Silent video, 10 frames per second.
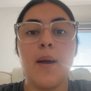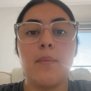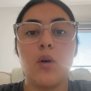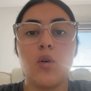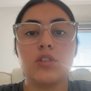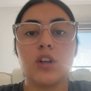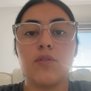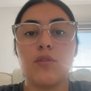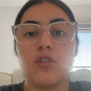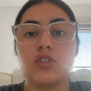but also
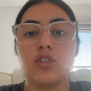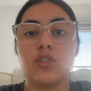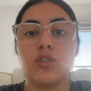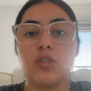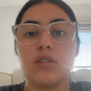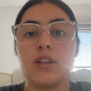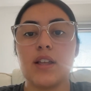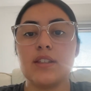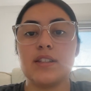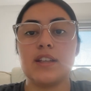foster students'
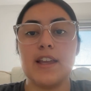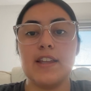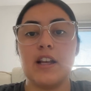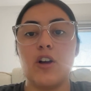understanding